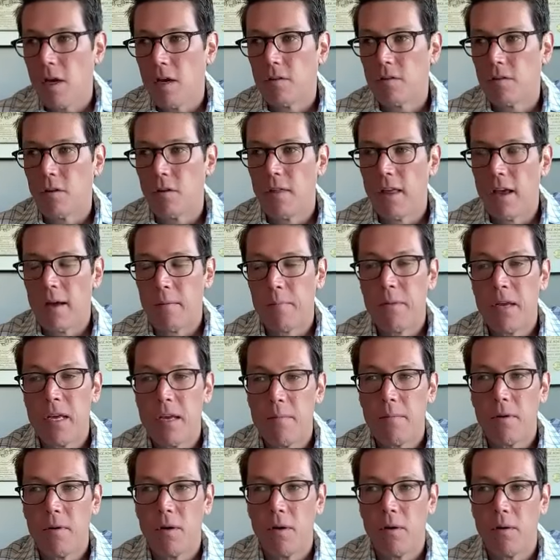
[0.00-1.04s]
so that
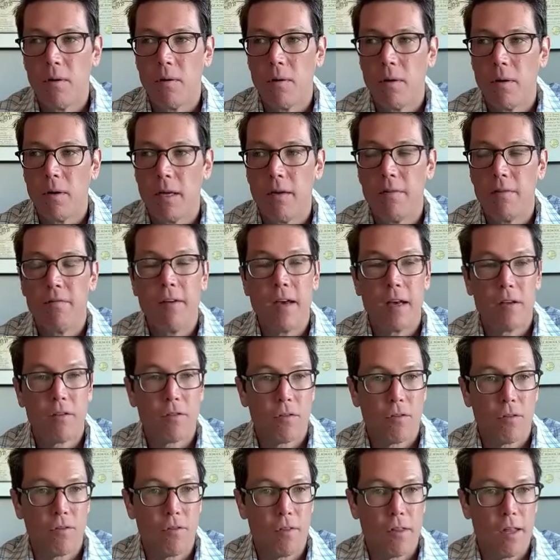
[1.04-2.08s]
people,
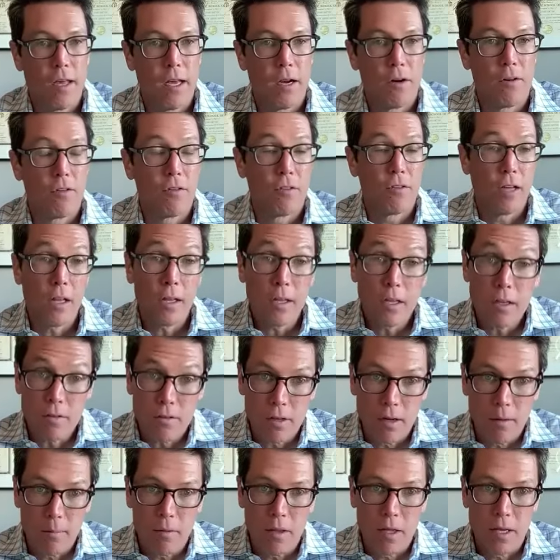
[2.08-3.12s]
investors that are selling
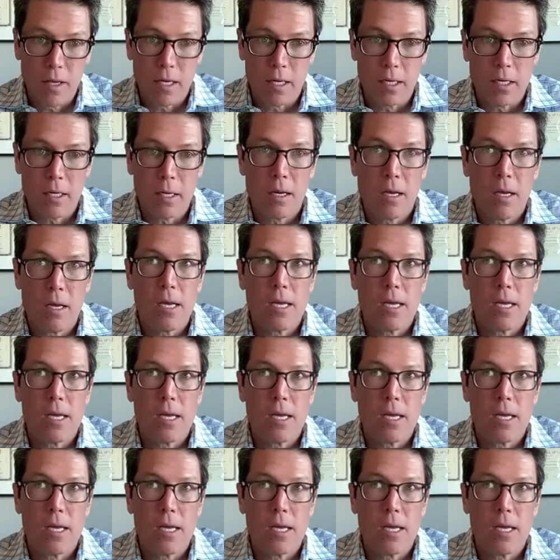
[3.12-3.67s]
something,